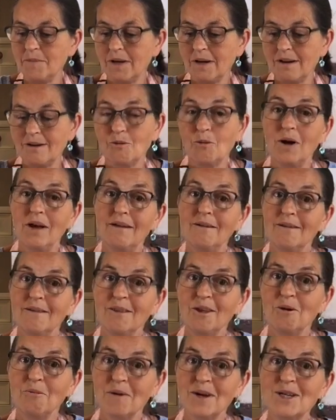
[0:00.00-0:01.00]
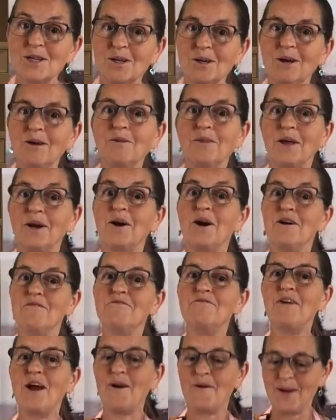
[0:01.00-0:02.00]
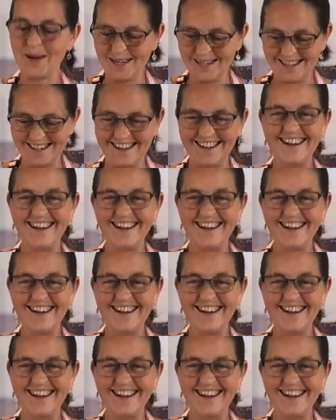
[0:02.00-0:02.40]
well, the original that I varied